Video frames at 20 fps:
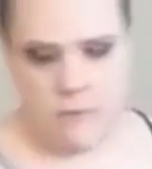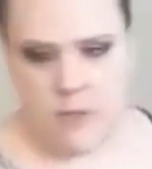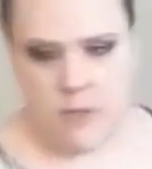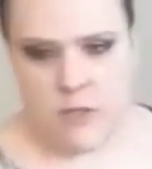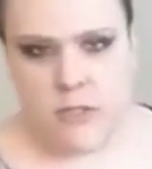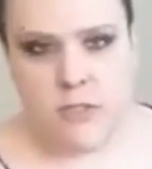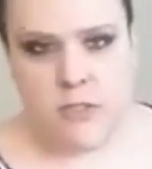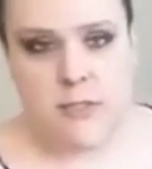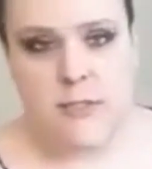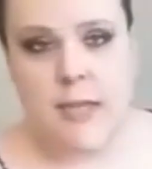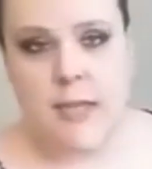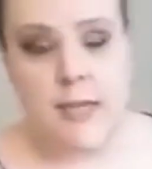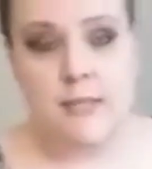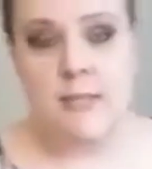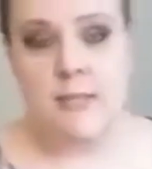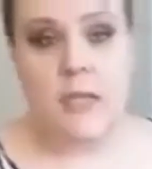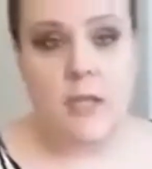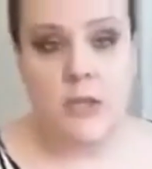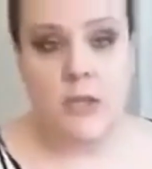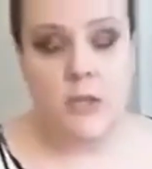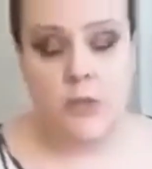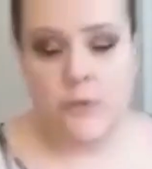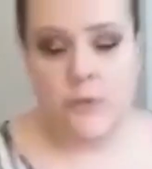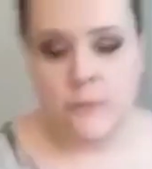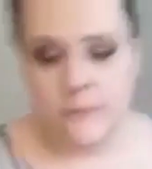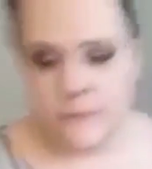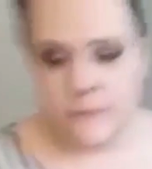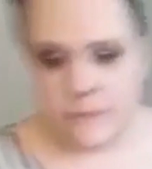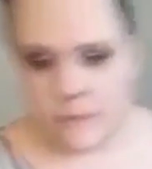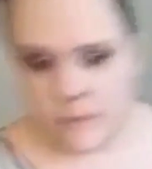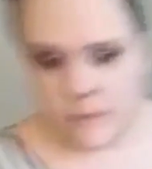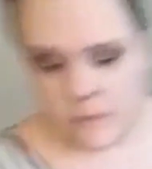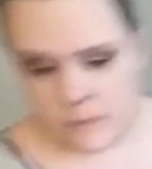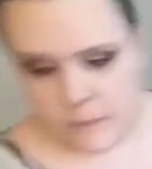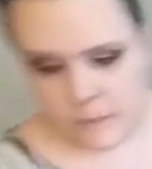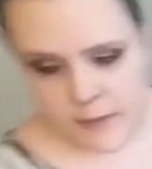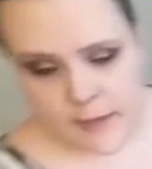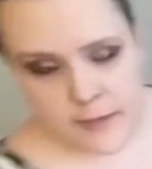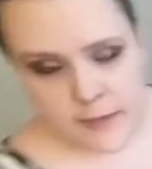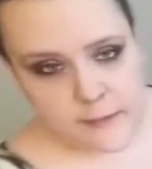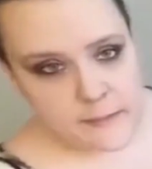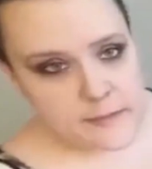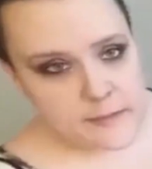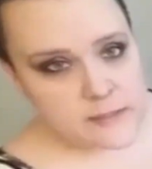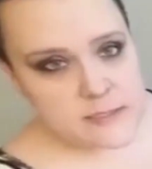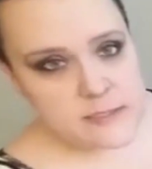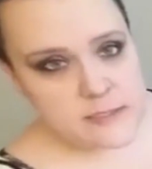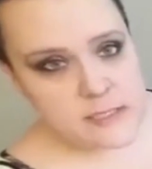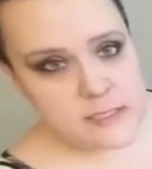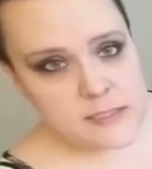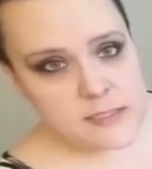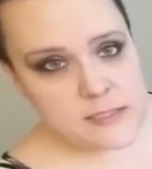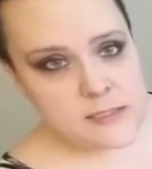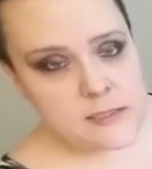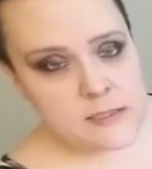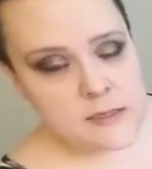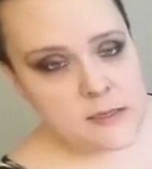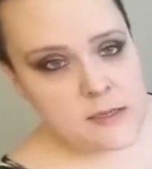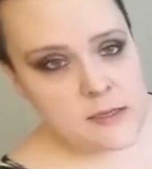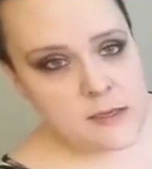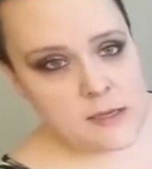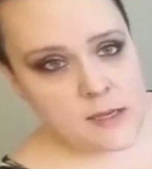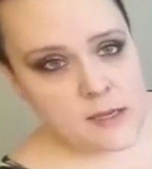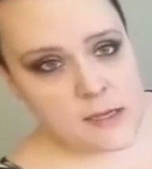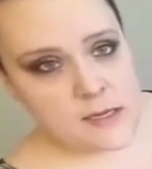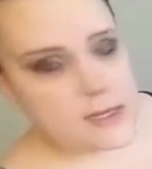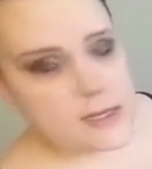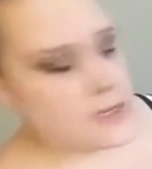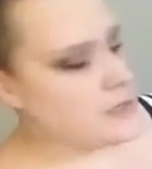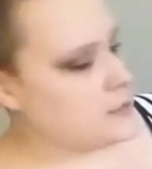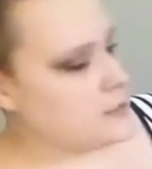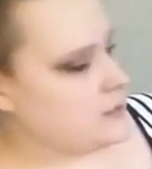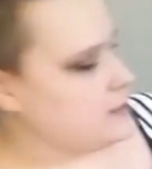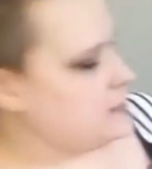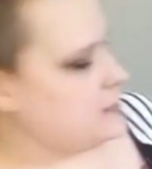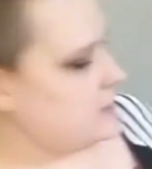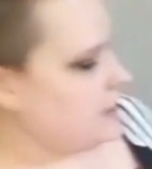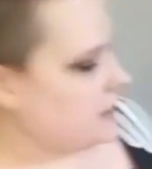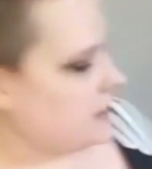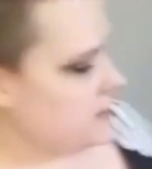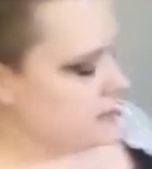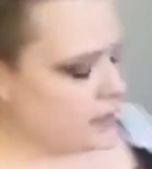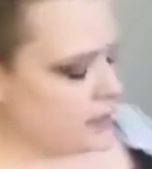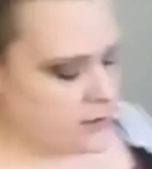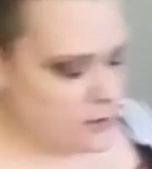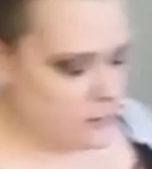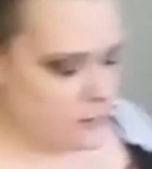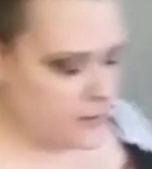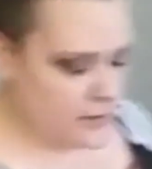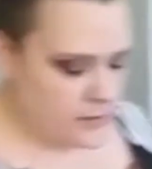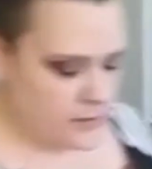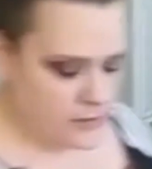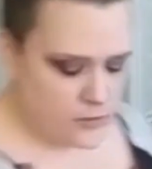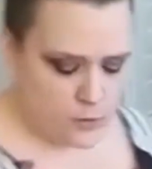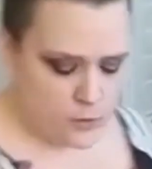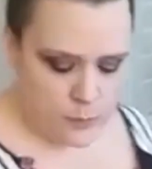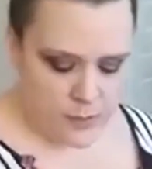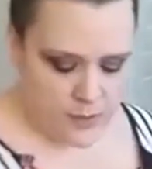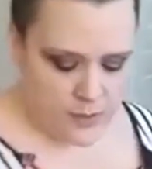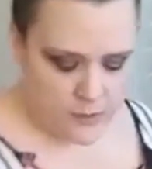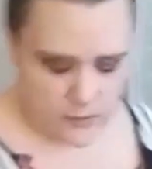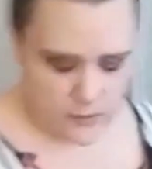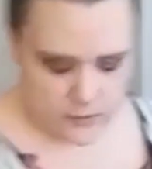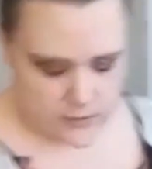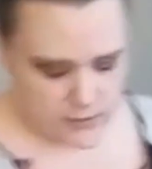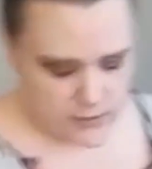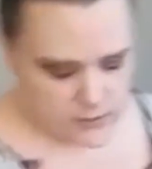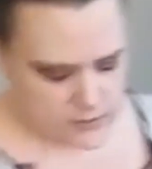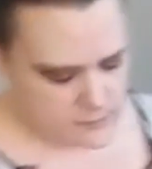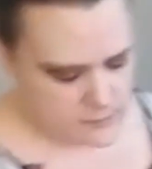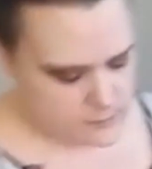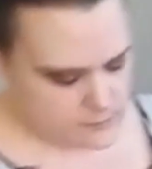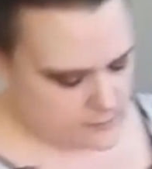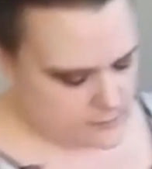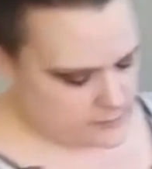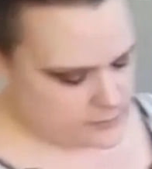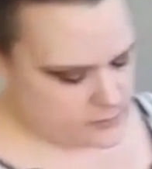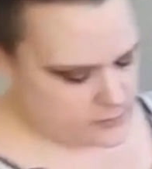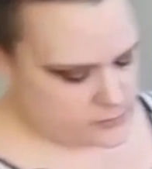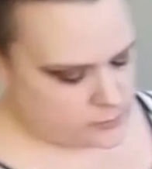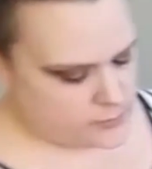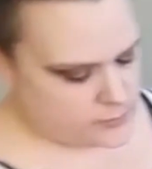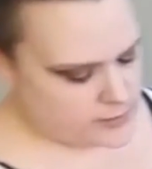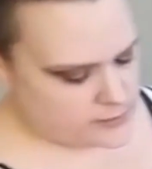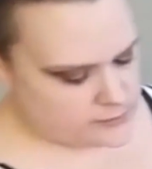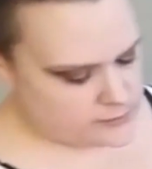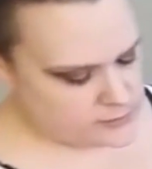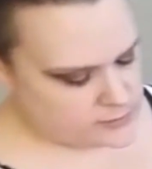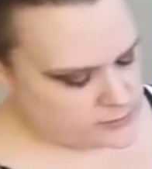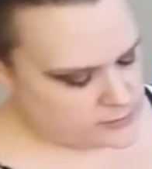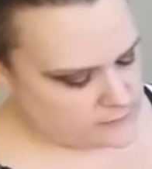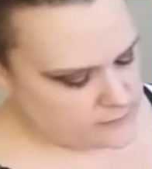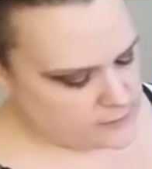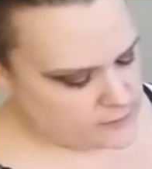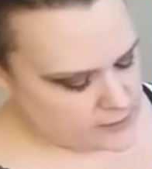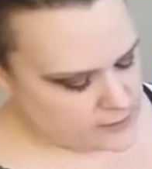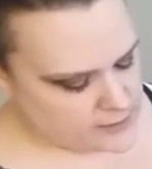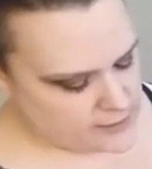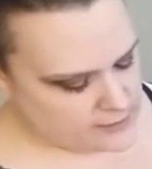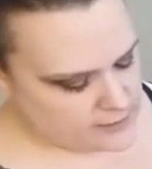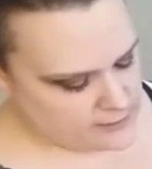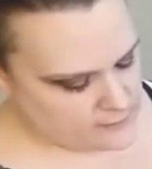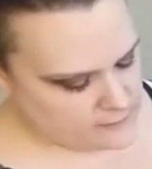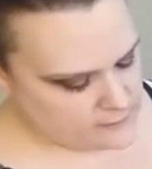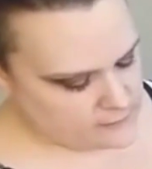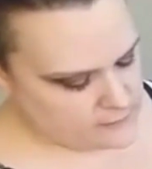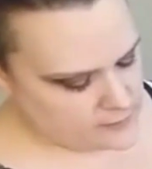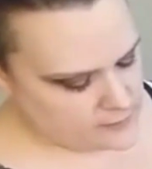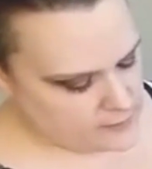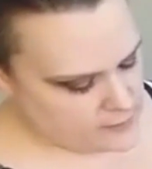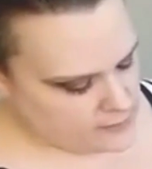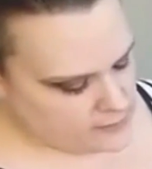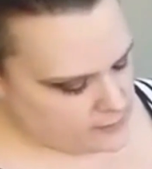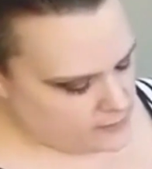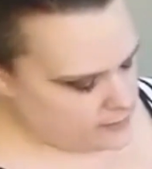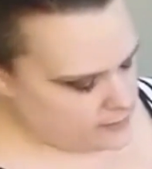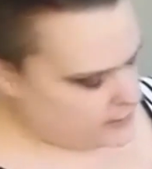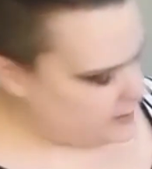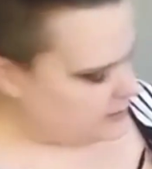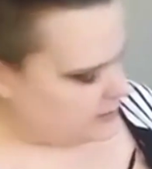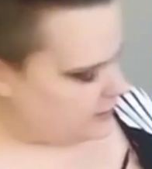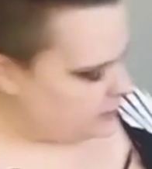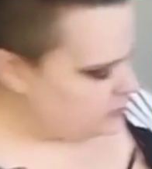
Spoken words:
It's just AdTech glue. Buy them in the sticks, and I cut the sticks. I don't buy the glue pillows. It's the regular stuff I already have, and